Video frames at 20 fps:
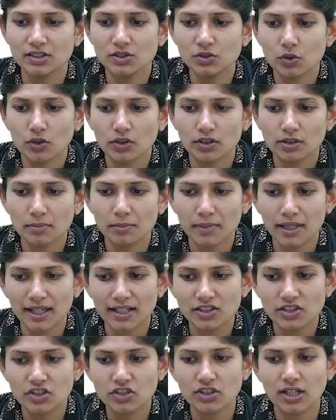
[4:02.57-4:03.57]
two are the
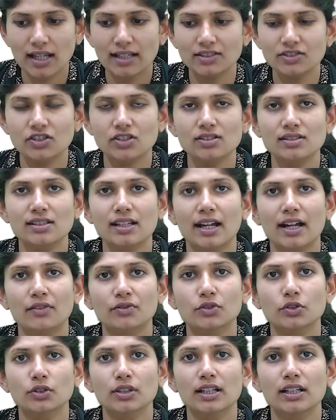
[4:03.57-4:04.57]
major challenges they have
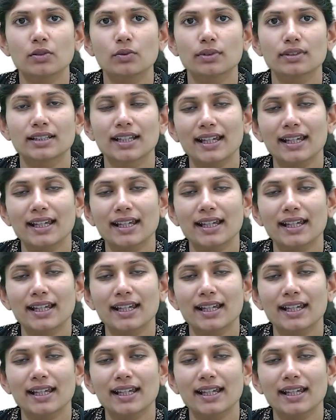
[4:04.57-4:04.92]
to deal with.